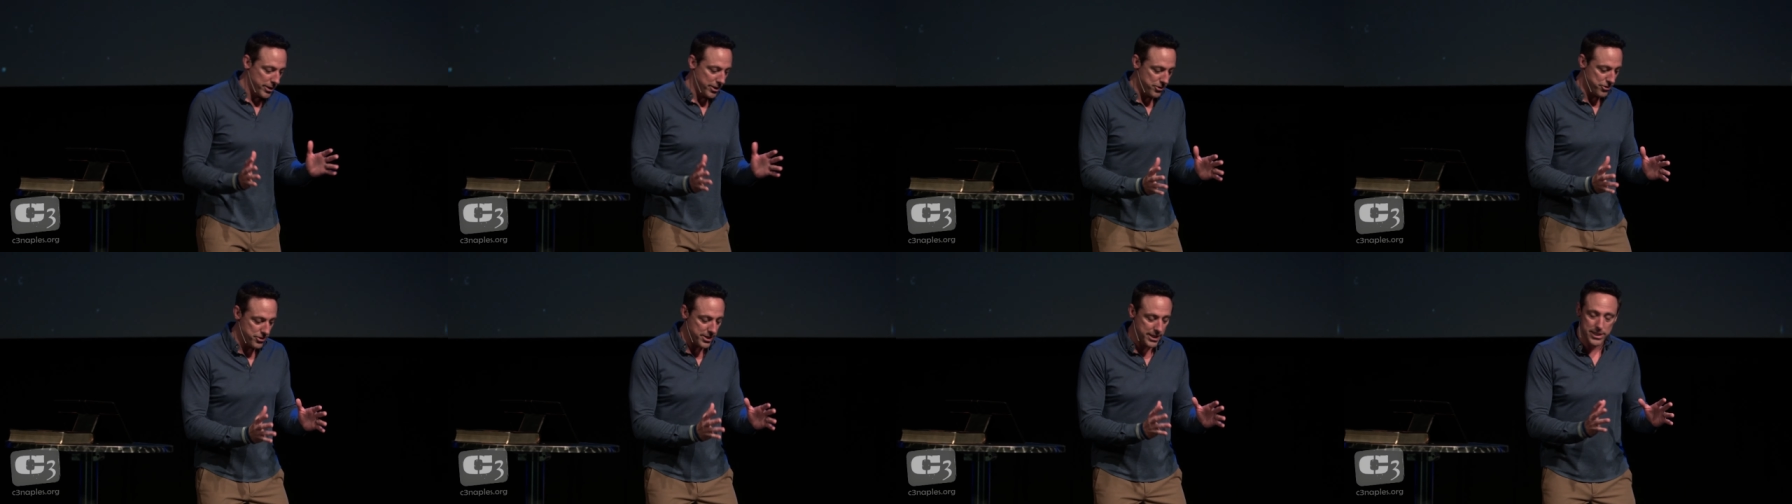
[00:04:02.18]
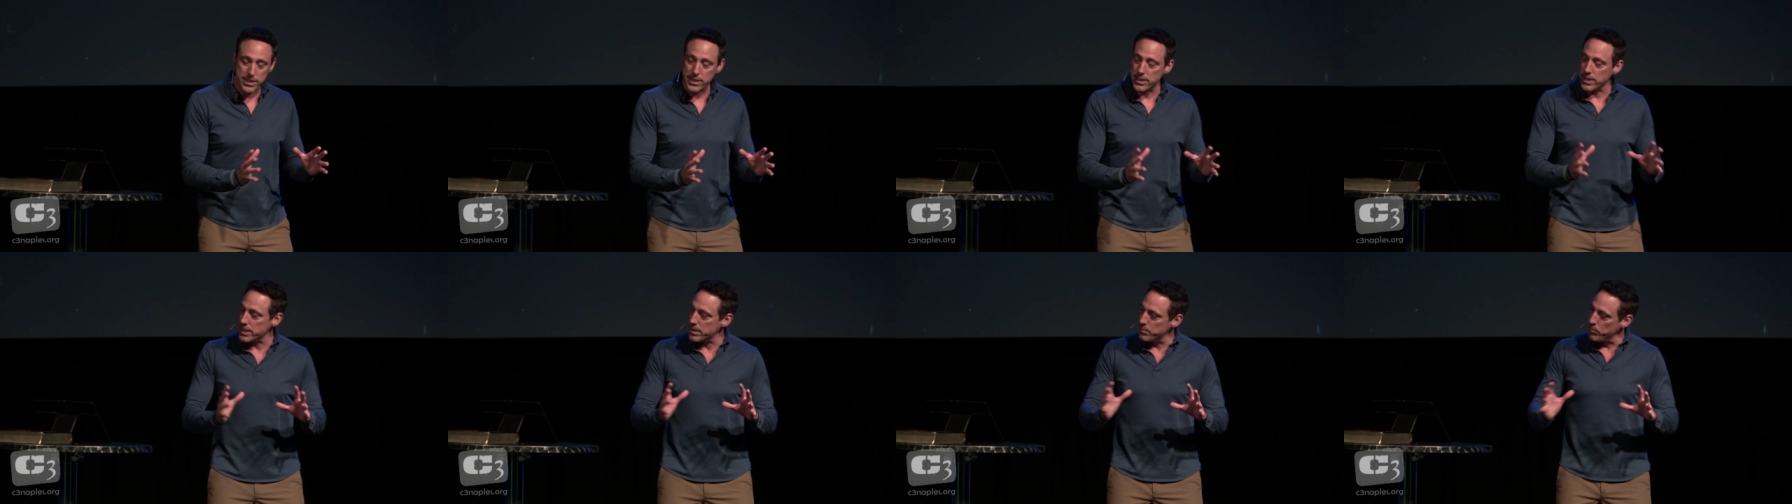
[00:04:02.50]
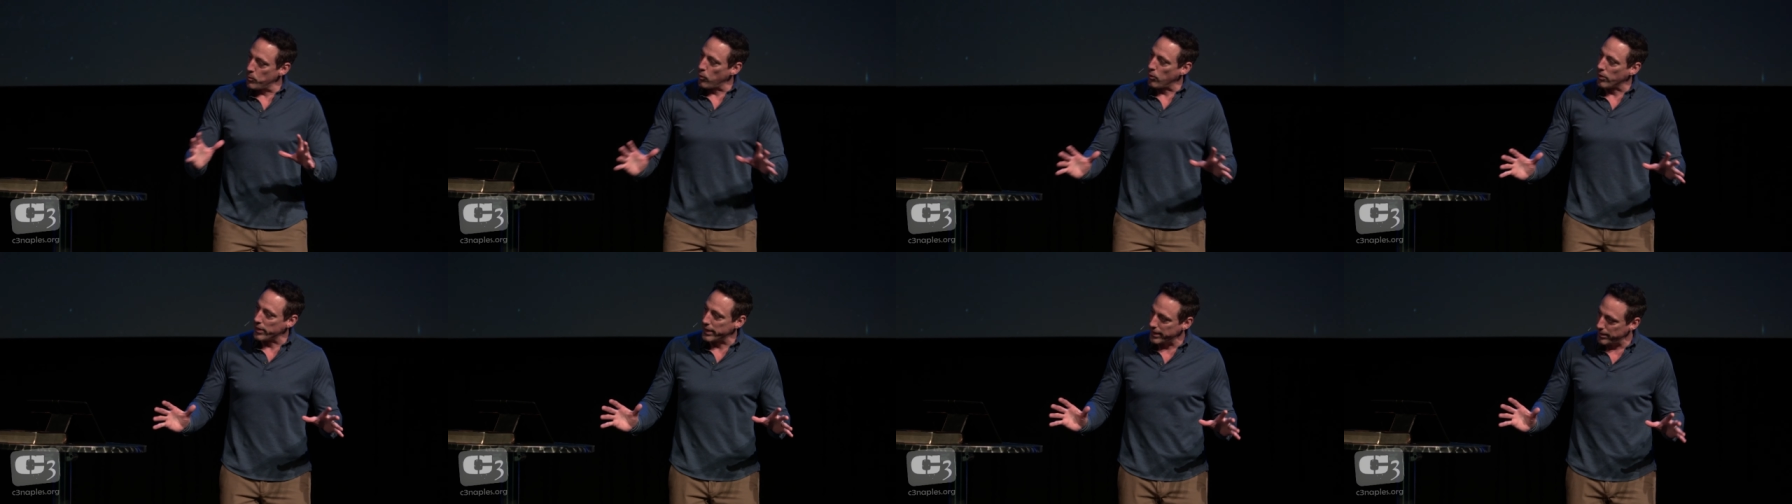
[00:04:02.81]
to address this
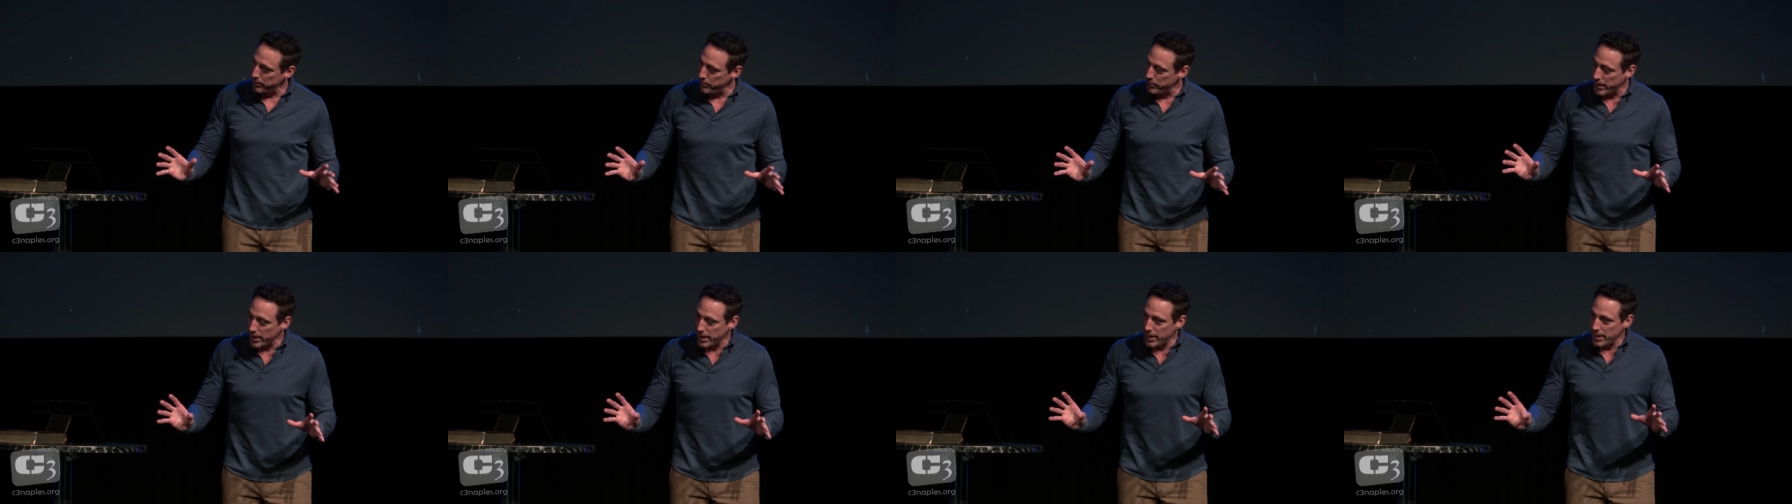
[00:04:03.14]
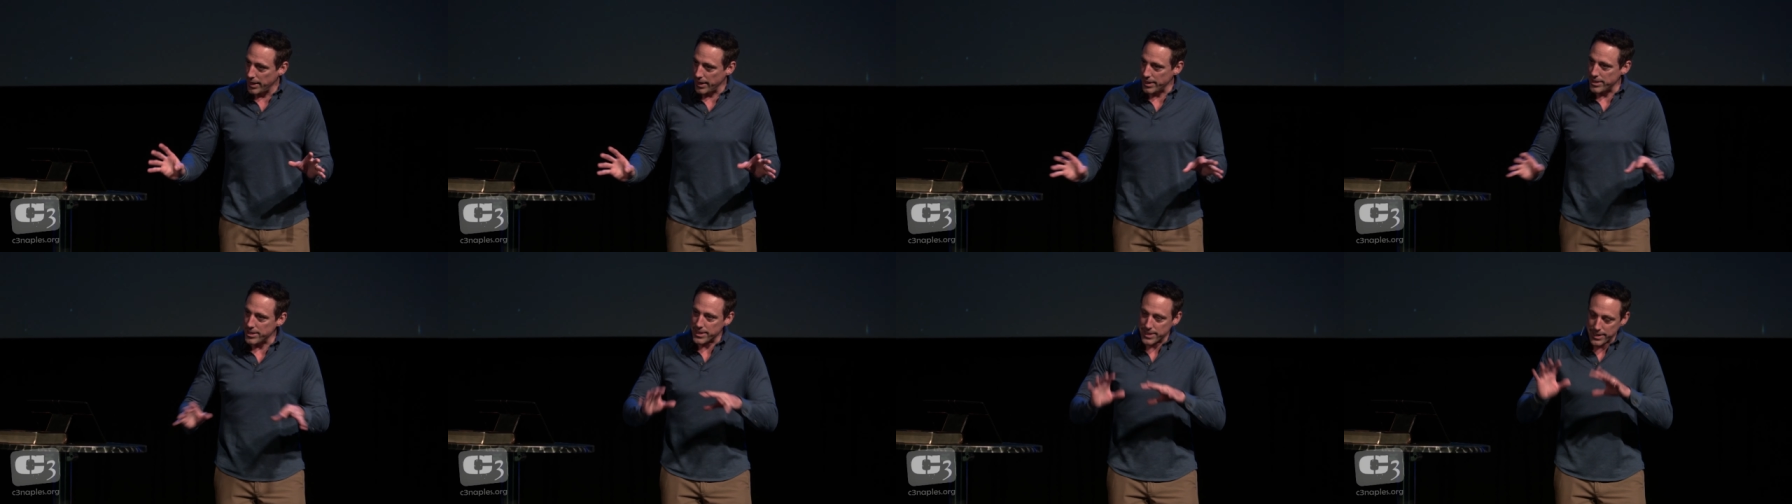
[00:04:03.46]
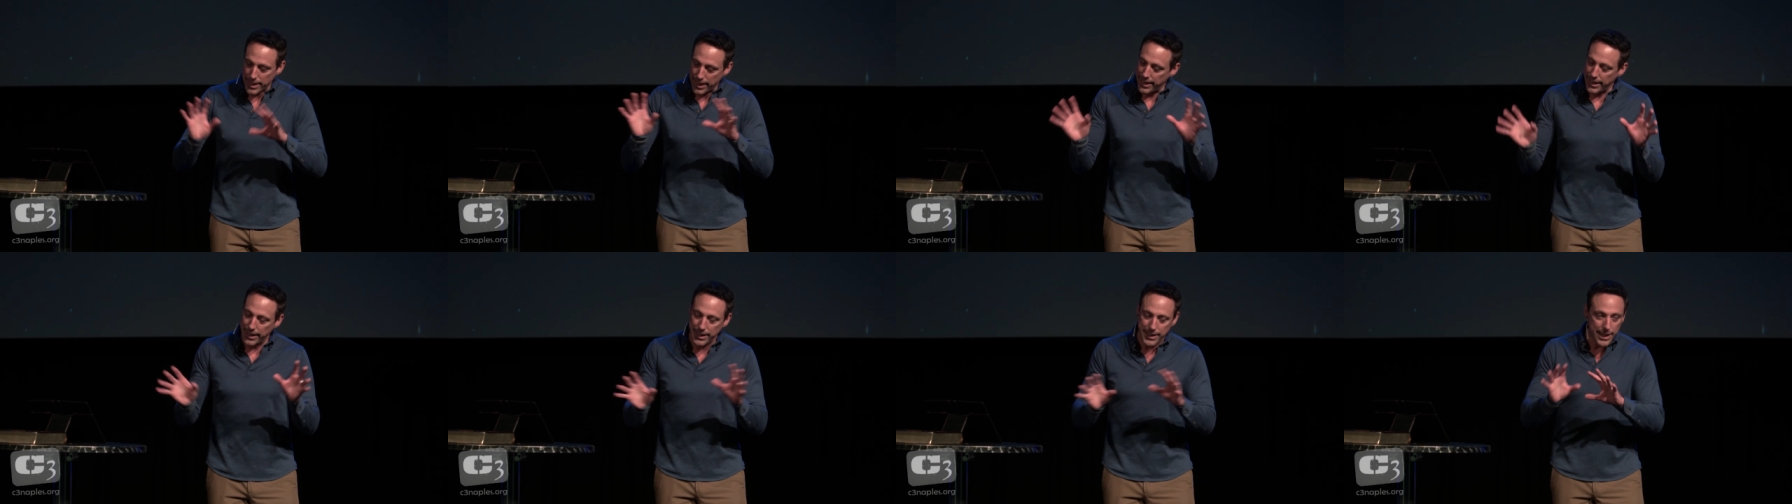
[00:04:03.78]
morning.
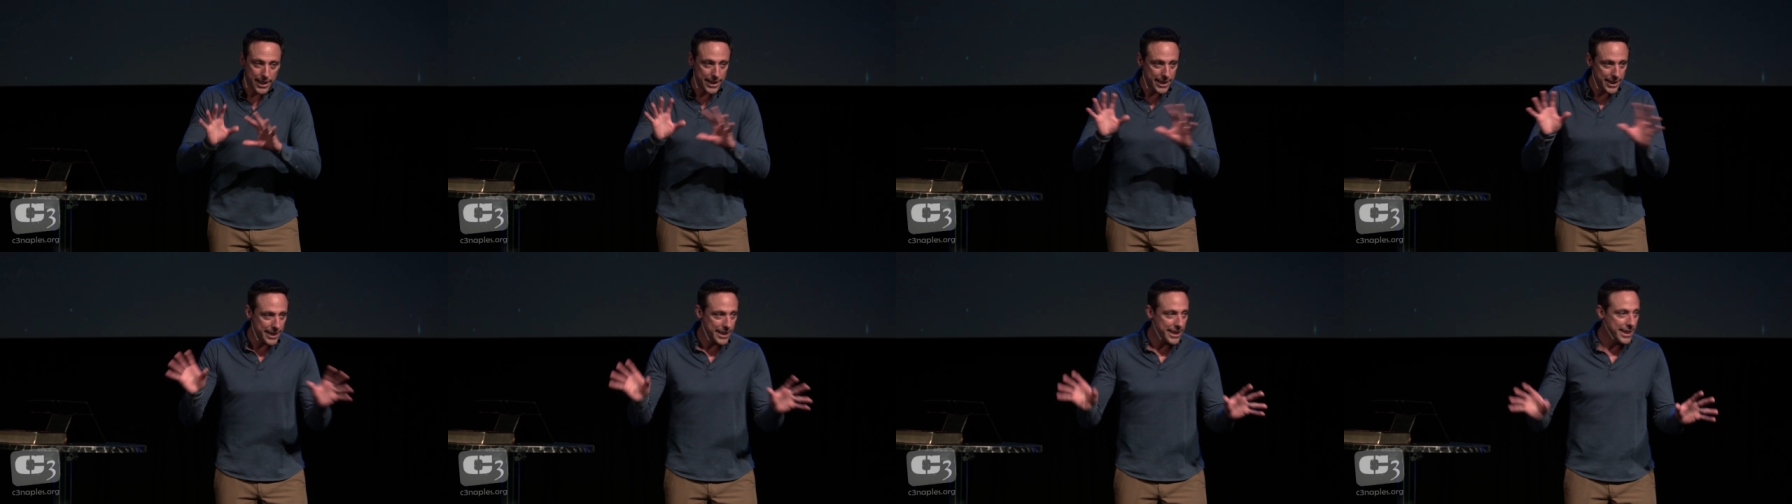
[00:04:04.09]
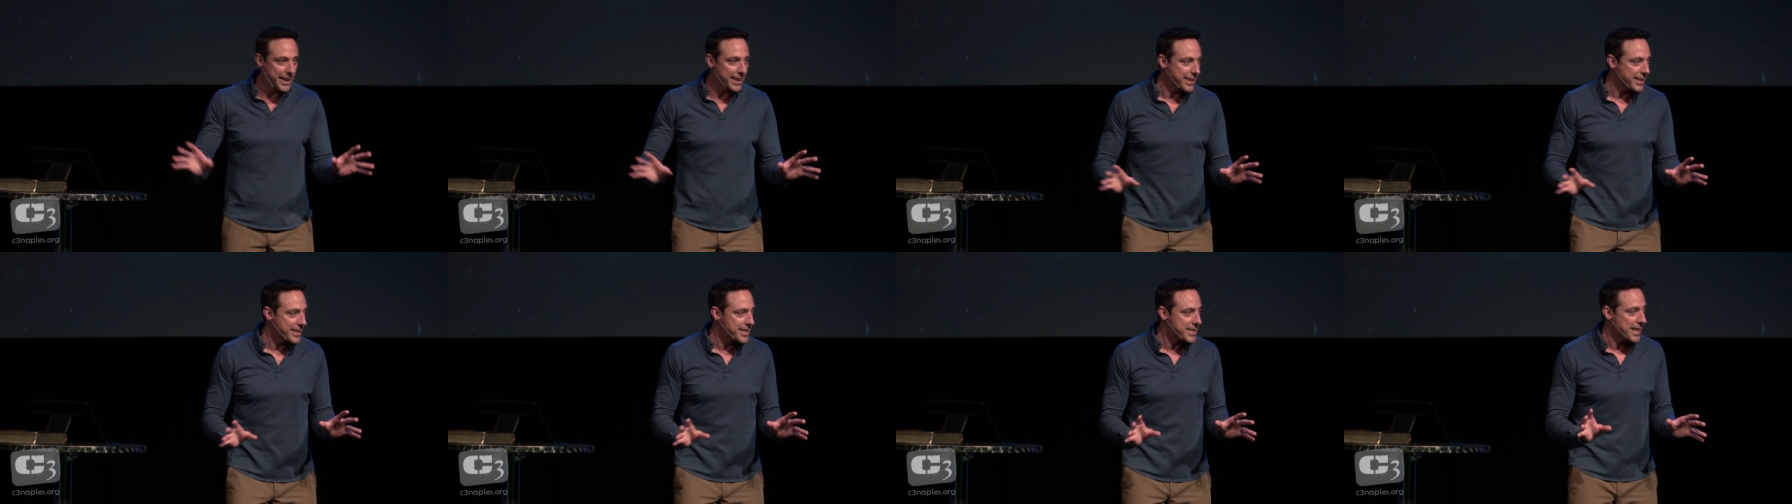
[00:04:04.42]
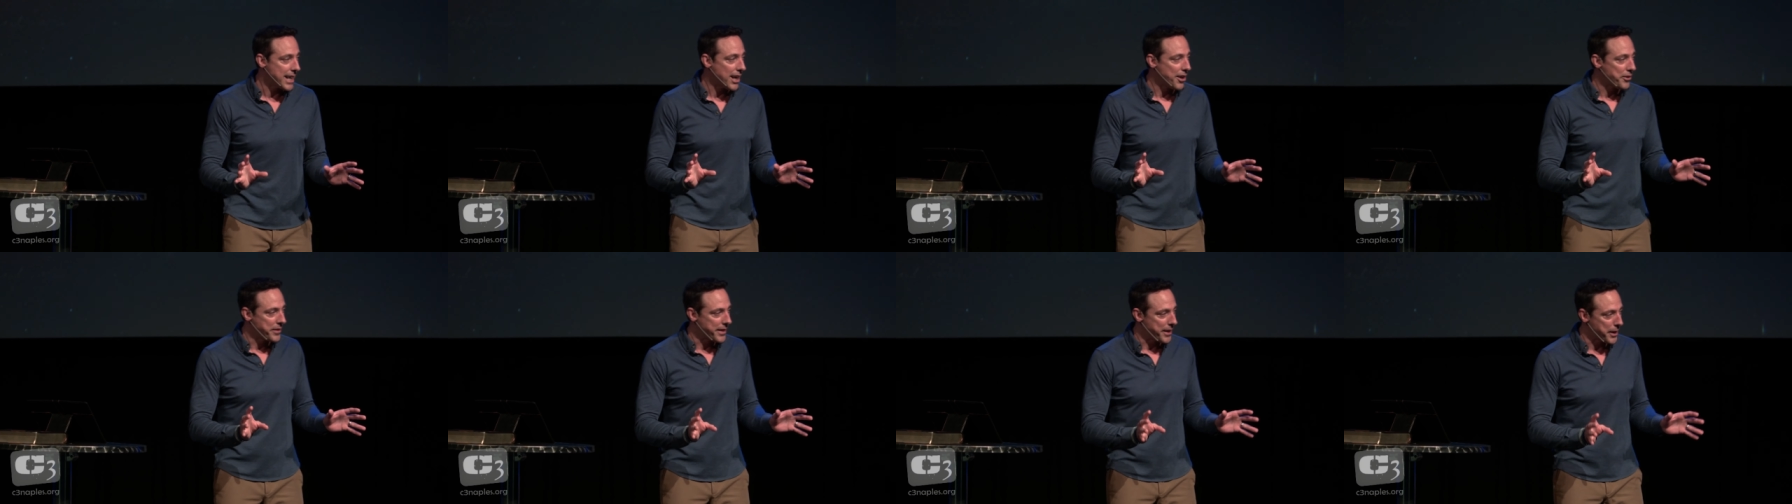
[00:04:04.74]
I need to get this
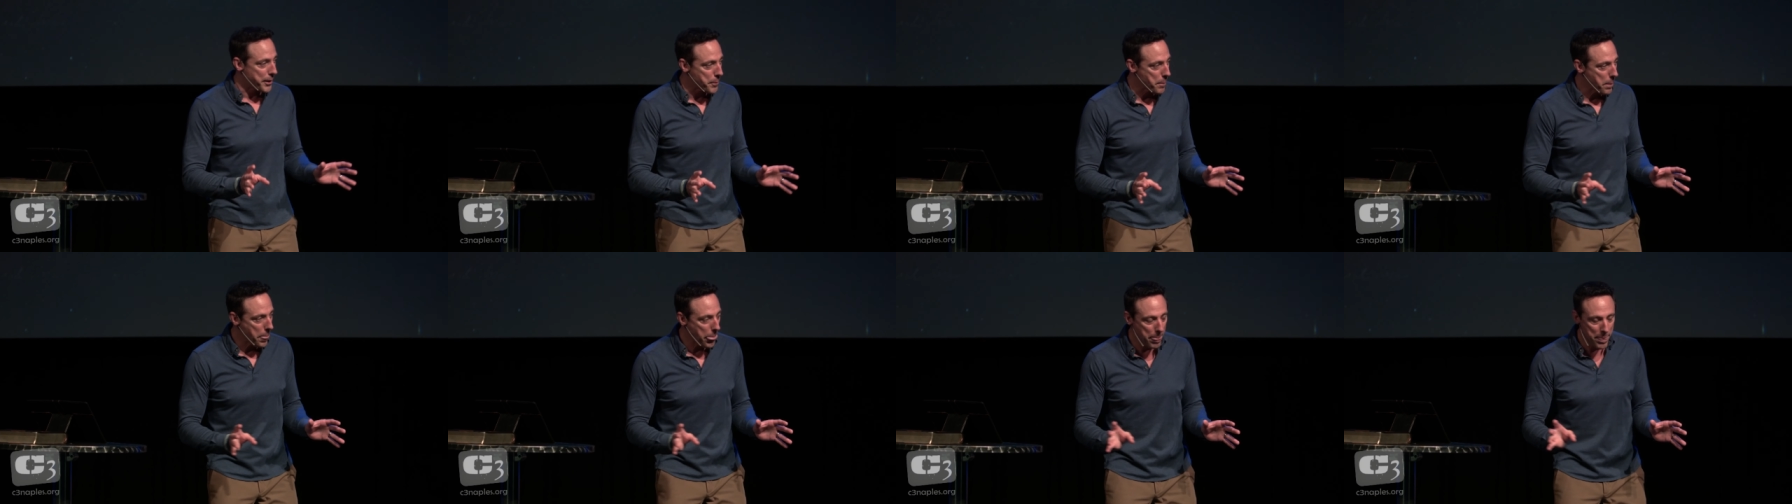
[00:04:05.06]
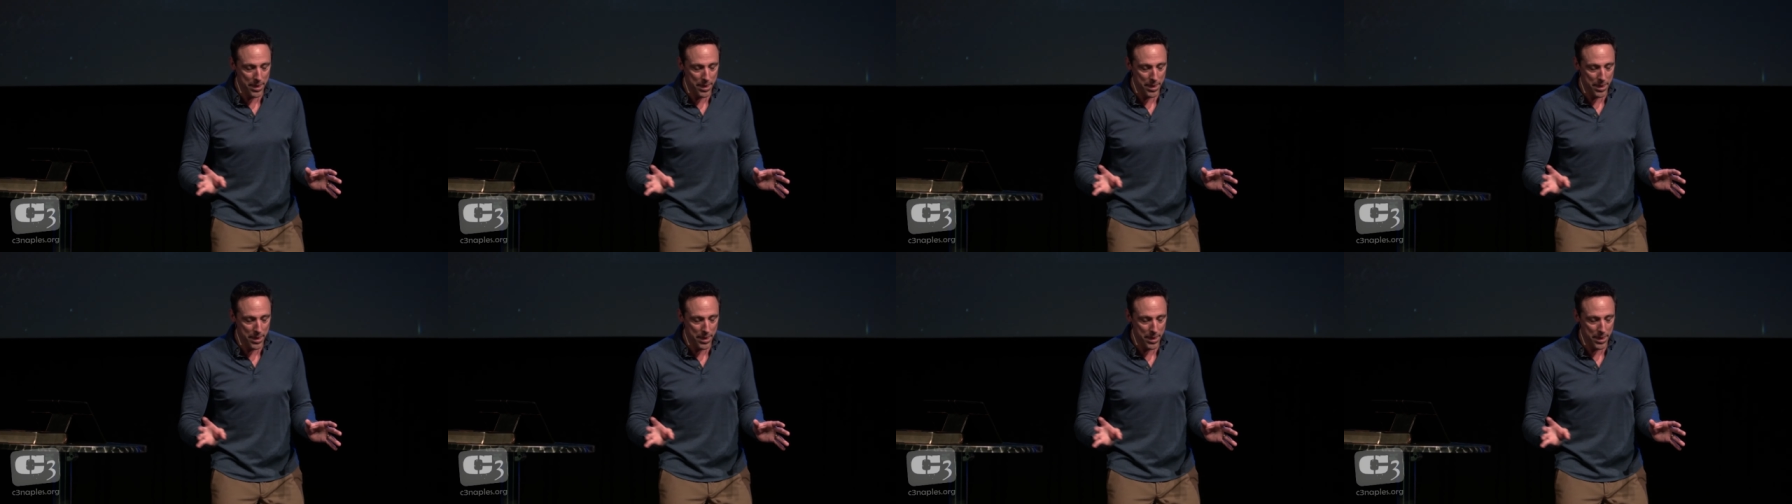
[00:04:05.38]
out there.